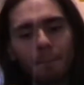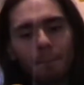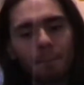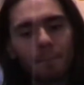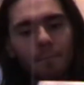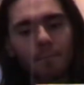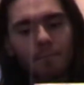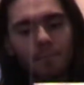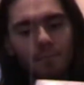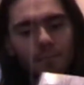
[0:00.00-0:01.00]

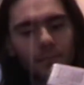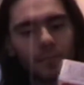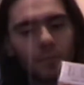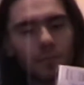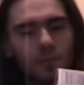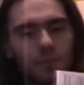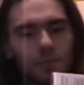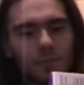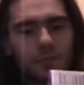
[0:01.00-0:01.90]
(silence)